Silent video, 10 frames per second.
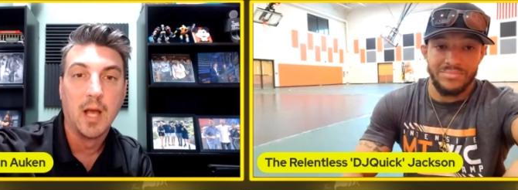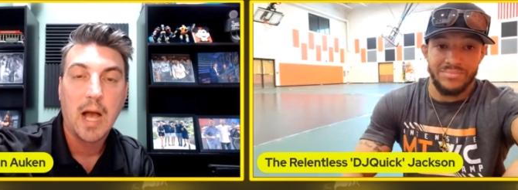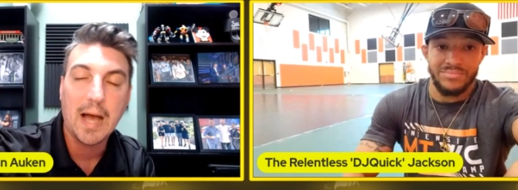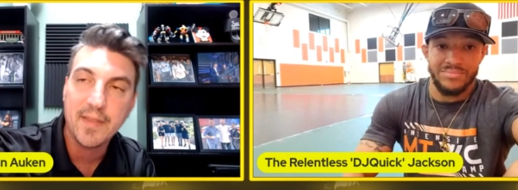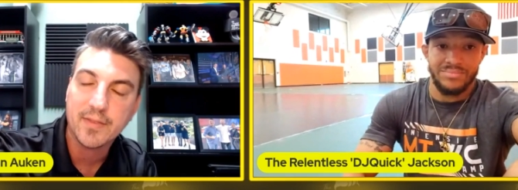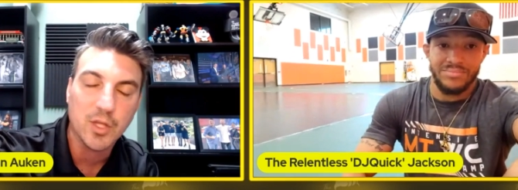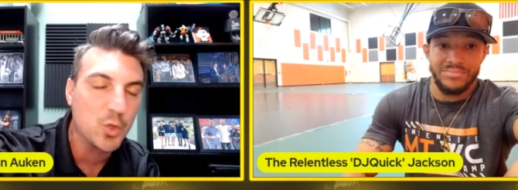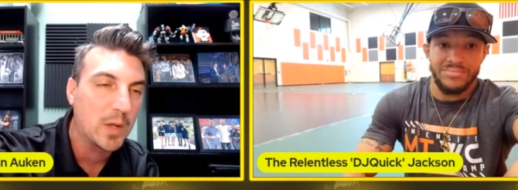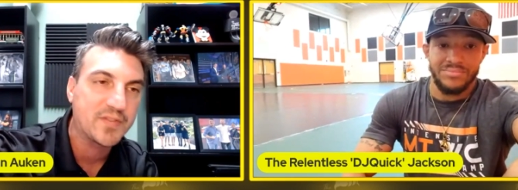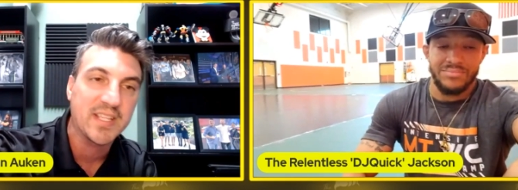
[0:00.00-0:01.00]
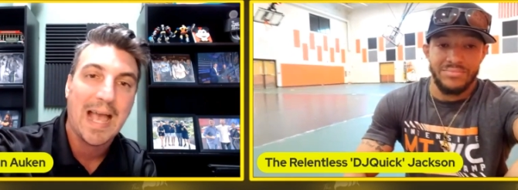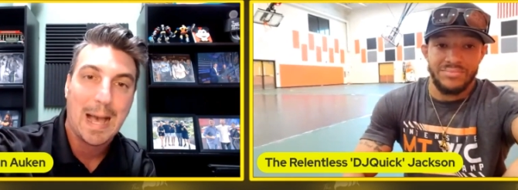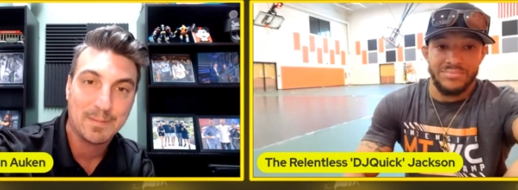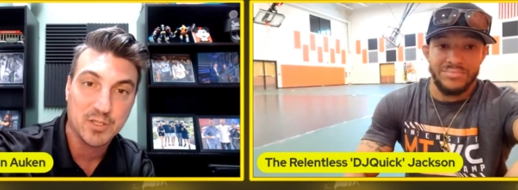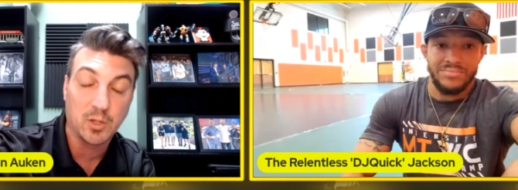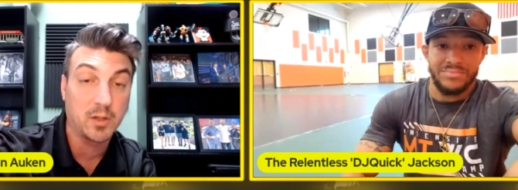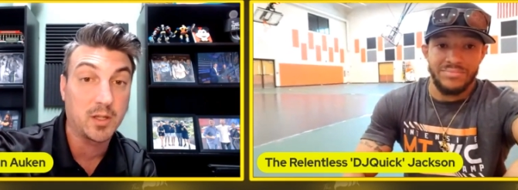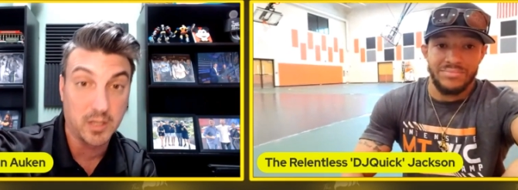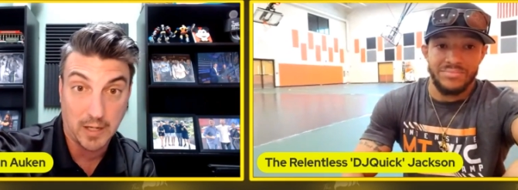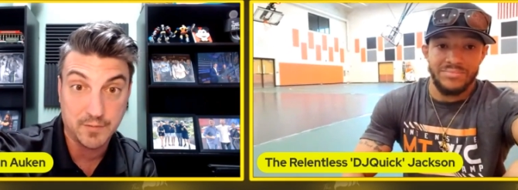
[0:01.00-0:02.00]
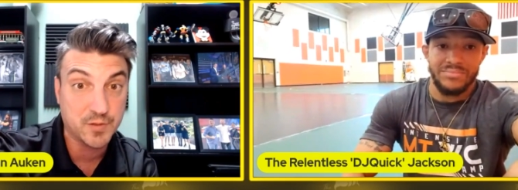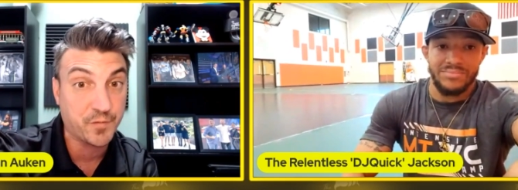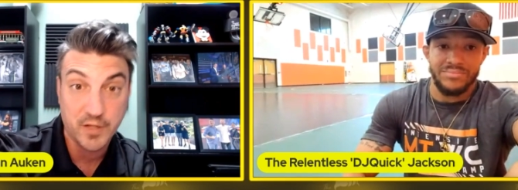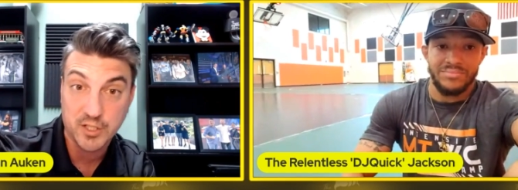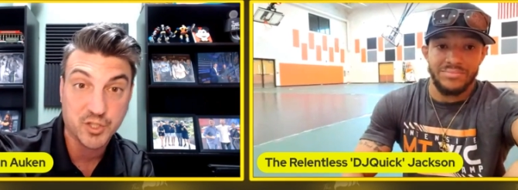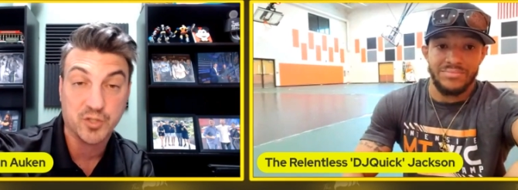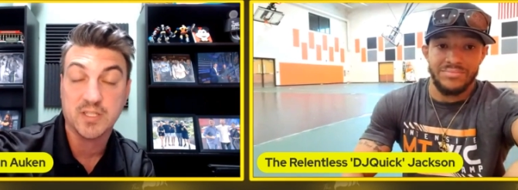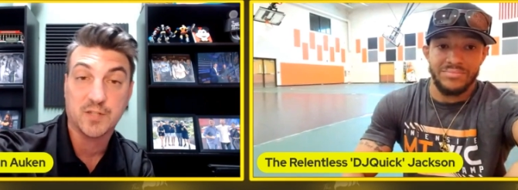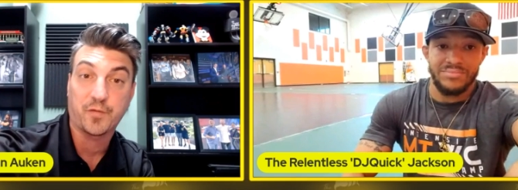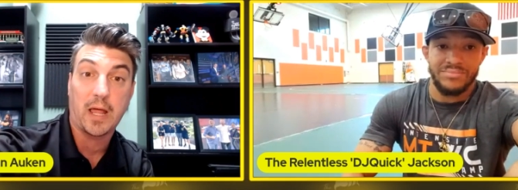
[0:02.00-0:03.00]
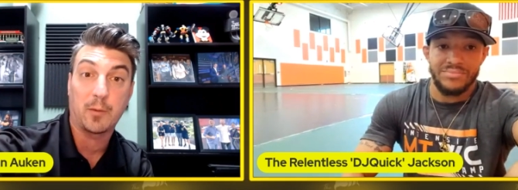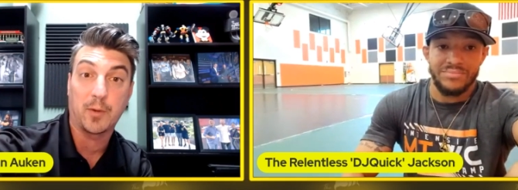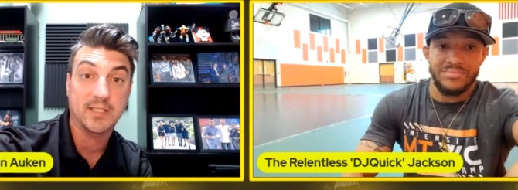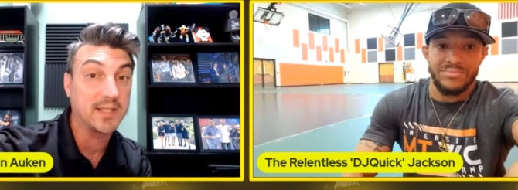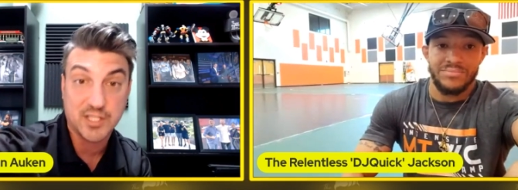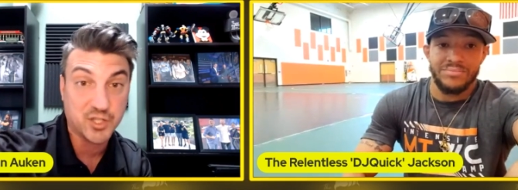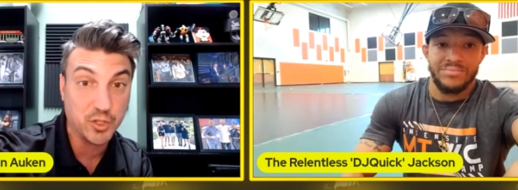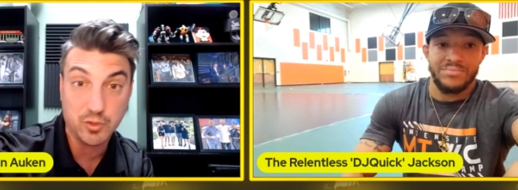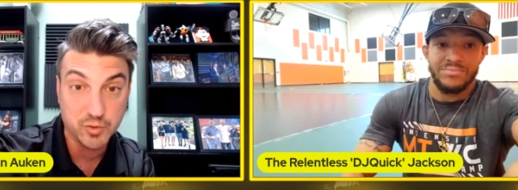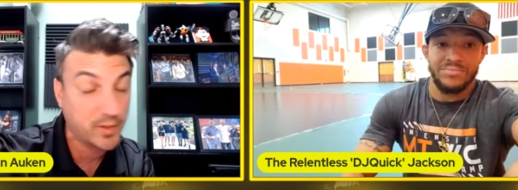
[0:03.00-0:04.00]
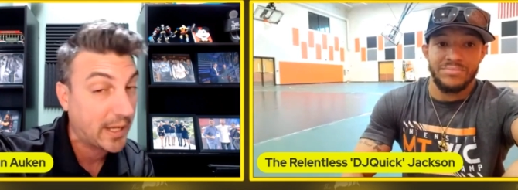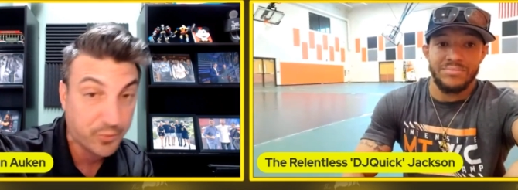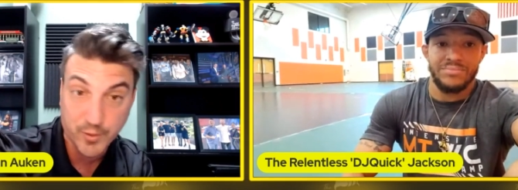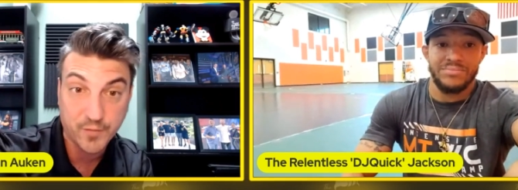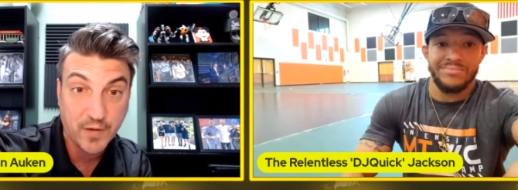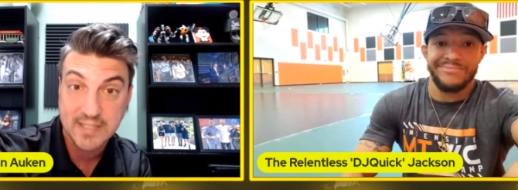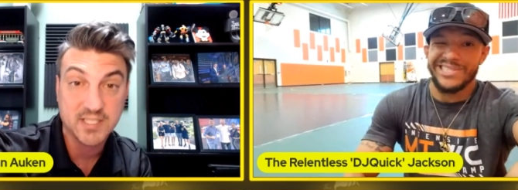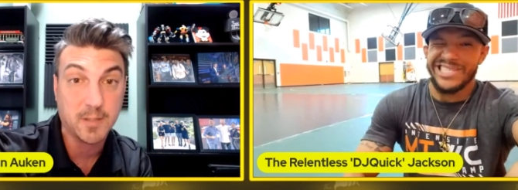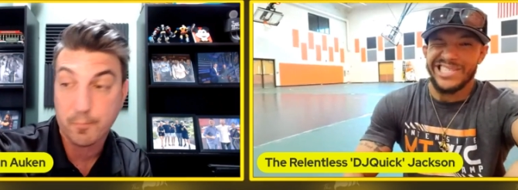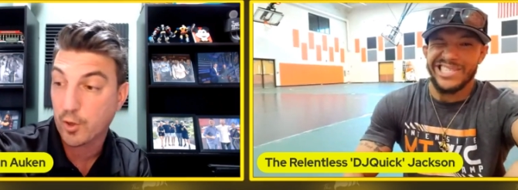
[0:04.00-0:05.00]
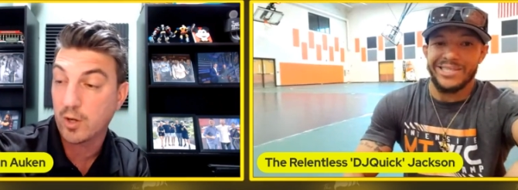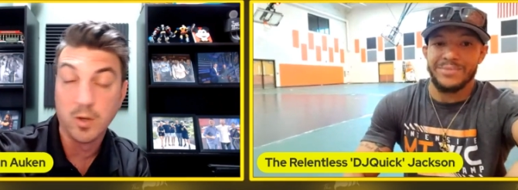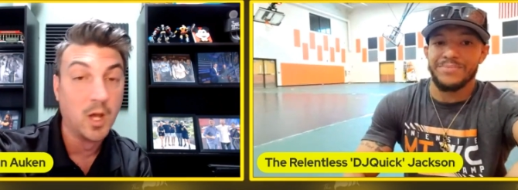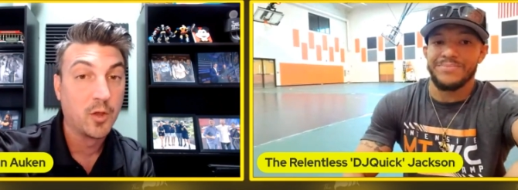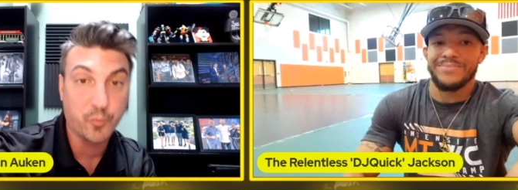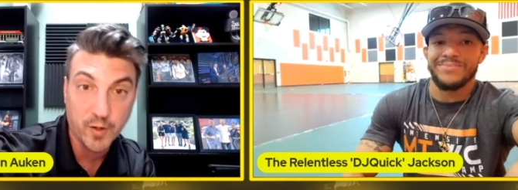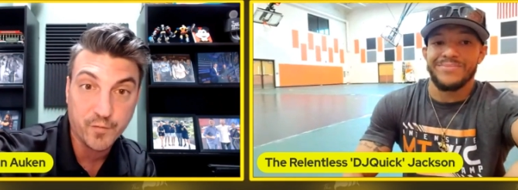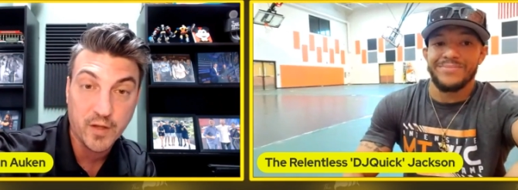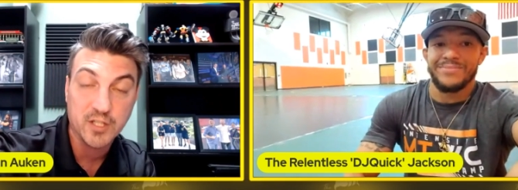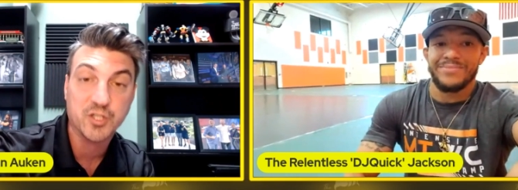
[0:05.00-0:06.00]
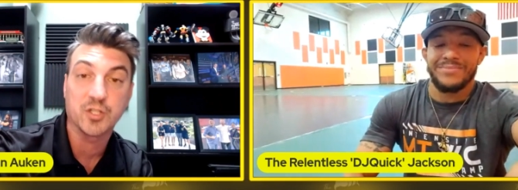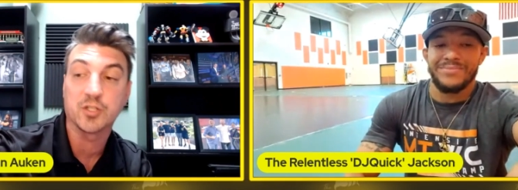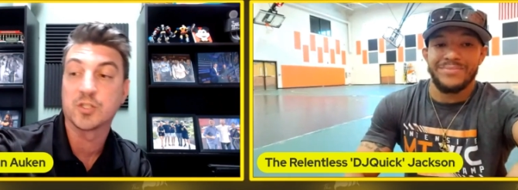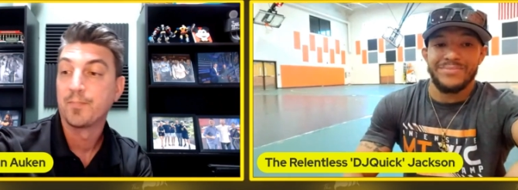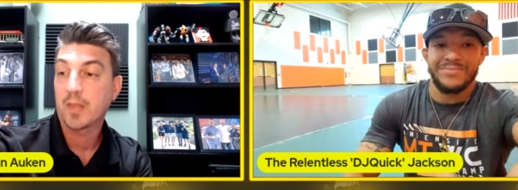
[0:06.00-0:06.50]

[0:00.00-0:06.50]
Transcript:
Speaker 1: I think the U F C absolutely loves finishers as flyweights. And that's you. You got three fights as a pro, three finishers.